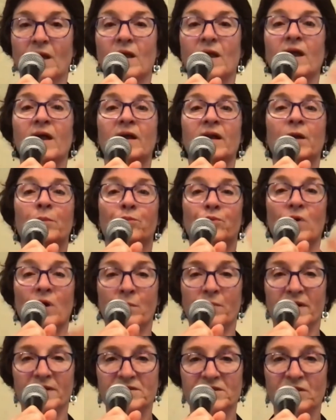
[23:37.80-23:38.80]
and I brought
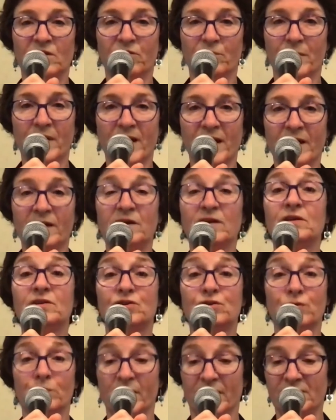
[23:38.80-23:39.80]
myself back
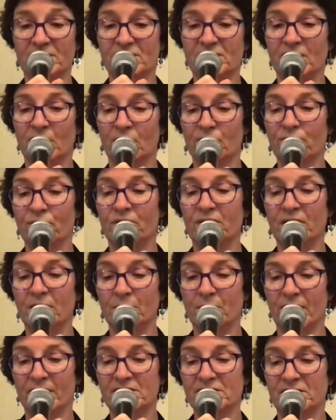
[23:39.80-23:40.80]
to myself, within
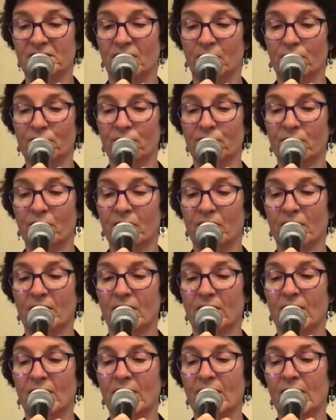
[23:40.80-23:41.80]
myself,
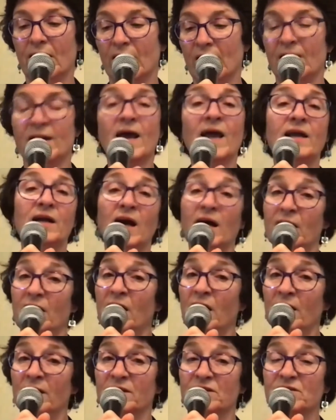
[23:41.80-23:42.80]
and I got
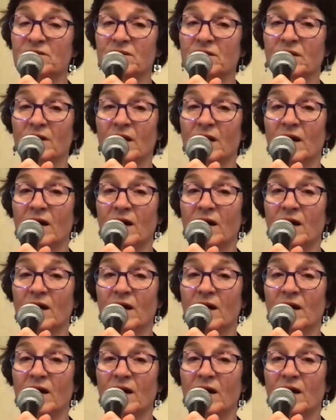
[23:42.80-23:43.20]
honest.